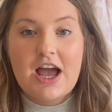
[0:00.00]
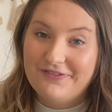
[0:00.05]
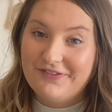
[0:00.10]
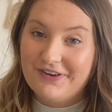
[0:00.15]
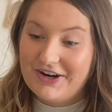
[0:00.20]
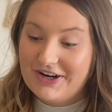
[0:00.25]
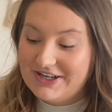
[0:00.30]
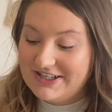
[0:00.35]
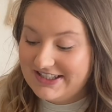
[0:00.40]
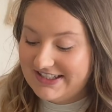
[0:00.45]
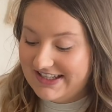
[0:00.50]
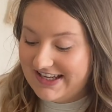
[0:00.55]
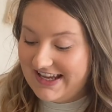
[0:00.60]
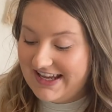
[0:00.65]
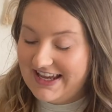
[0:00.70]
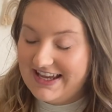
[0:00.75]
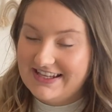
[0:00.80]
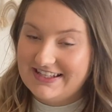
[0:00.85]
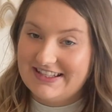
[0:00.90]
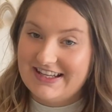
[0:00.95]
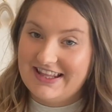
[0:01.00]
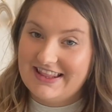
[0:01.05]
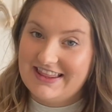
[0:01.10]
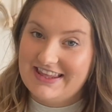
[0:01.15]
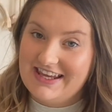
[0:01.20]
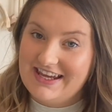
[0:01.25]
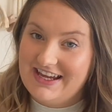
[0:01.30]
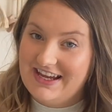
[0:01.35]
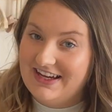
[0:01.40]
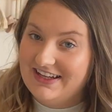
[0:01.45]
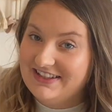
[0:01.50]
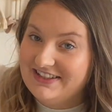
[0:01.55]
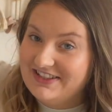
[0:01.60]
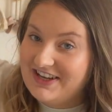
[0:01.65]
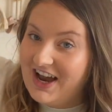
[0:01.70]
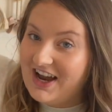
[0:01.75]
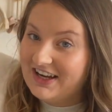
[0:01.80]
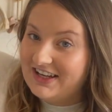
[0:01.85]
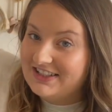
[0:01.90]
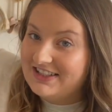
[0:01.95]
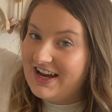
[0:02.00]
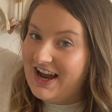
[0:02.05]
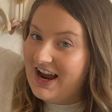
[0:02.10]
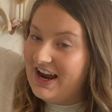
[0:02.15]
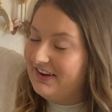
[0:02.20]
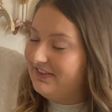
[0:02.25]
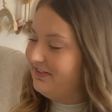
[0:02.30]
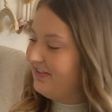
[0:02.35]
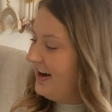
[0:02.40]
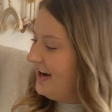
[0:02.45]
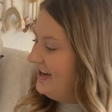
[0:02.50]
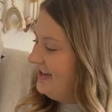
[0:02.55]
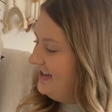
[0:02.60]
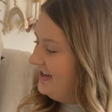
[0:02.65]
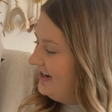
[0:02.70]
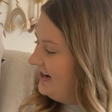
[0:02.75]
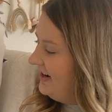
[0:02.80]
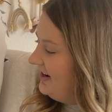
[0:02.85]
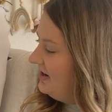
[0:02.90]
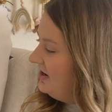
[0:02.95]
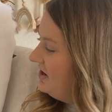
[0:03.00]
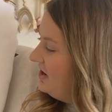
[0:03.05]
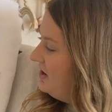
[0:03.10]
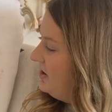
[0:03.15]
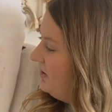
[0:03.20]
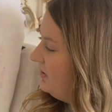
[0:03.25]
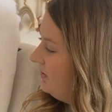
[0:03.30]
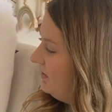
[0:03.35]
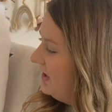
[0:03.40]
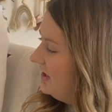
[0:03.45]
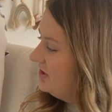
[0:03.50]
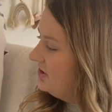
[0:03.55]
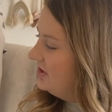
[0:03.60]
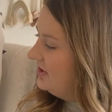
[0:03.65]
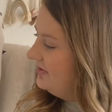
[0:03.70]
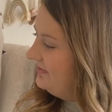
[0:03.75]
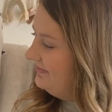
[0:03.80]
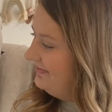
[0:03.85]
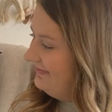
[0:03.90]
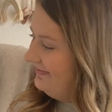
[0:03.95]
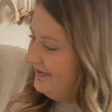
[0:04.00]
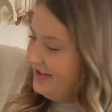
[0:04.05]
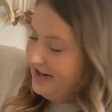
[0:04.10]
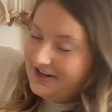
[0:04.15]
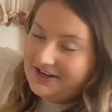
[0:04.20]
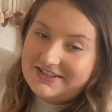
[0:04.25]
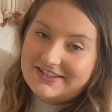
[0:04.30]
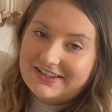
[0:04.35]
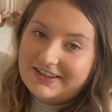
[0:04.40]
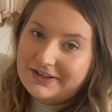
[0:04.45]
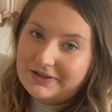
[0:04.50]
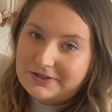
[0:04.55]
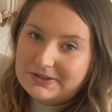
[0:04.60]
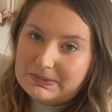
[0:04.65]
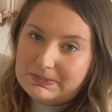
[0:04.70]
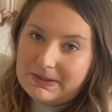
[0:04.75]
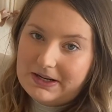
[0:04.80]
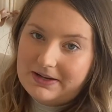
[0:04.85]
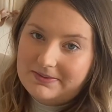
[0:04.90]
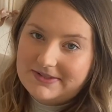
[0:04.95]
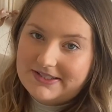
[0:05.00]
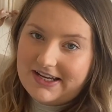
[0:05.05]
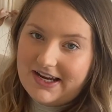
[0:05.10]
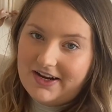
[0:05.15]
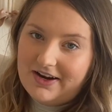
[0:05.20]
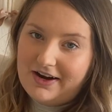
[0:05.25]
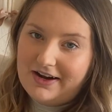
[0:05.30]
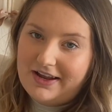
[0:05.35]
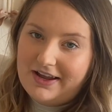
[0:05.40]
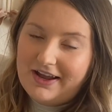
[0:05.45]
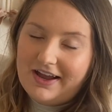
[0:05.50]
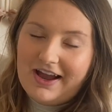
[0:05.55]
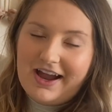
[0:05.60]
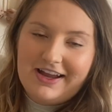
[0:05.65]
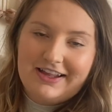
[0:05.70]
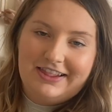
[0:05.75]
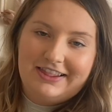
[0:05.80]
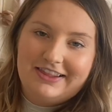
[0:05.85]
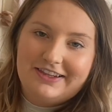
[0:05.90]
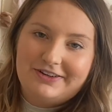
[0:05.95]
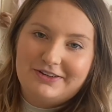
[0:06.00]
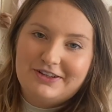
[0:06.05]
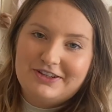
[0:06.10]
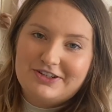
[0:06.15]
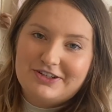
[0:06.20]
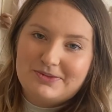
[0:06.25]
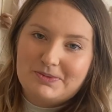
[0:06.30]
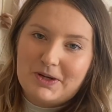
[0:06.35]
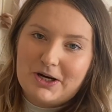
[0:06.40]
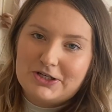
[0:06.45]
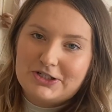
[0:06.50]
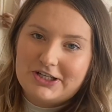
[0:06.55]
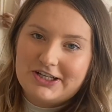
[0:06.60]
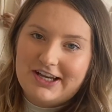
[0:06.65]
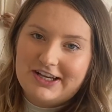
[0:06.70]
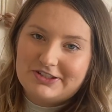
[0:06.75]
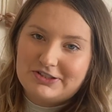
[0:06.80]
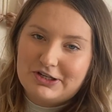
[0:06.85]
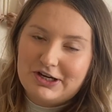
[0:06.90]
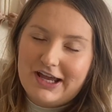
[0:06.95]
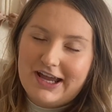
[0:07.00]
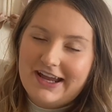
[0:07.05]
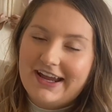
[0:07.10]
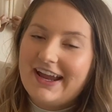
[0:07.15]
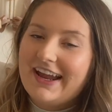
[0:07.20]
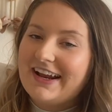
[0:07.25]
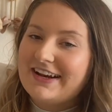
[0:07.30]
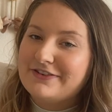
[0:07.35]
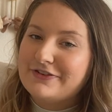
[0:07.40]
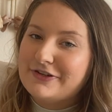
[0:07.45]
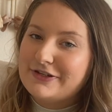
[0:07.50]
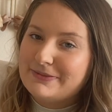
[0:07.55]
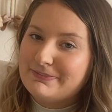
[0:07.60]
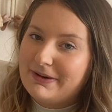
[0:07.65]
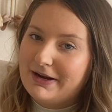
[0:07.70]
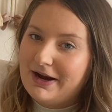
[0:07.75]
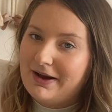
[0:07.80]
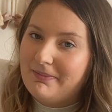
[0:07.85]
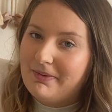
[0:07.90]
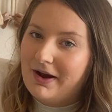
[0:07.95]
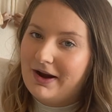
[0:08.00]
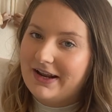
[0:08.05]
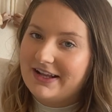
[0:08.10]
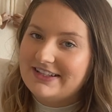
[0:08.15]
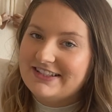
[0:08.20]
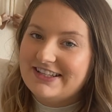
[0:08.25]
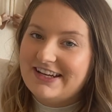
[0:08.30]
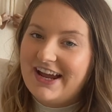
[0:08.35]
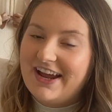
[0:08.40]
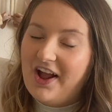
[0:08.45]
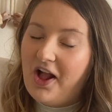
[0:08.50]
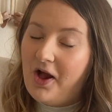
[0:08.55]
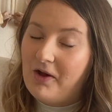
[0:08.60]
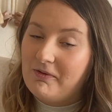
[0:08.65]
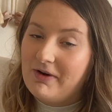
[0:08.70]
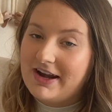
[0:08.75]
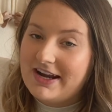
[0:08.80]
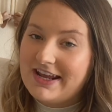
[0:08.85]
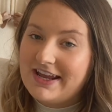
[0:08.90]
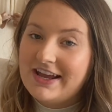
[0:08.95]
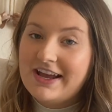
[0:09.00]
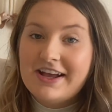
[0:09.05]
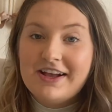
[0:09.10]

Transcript: First is the DACA right here, which there is a little spit up stain on it. I literally just washed it yesterday and she spit up on it today already.